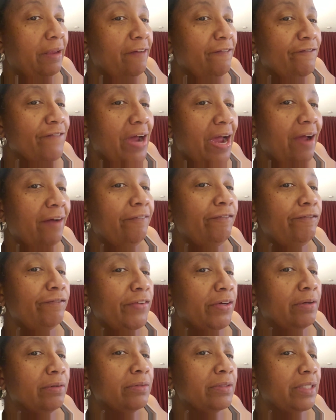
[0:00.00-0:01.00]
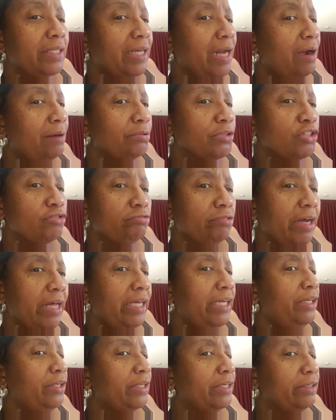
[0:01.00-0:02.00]
If I felt that I was
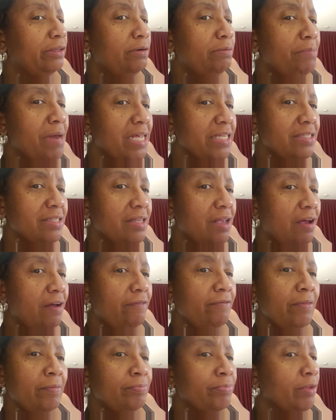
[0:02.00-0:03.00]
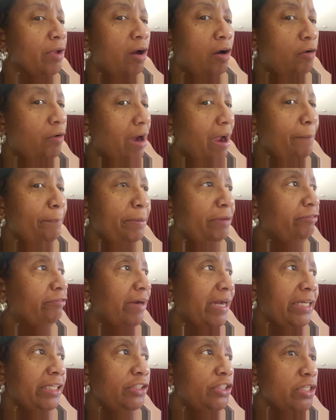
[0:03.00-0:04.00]
ready and knew my stuff, oh, I'd be
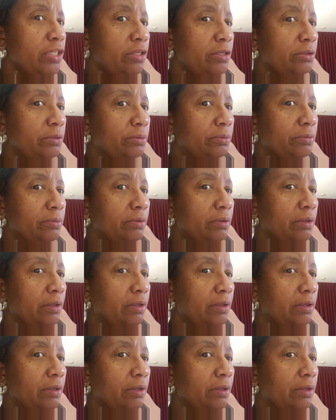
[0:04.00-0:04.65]
ready too.